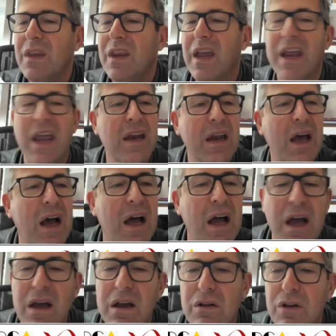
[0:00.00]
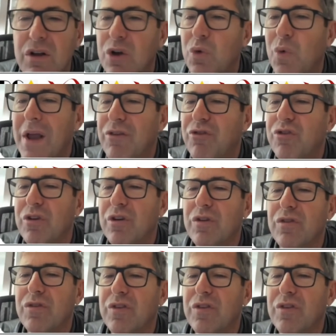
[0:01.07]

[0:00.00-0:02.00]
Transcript: Again, questions,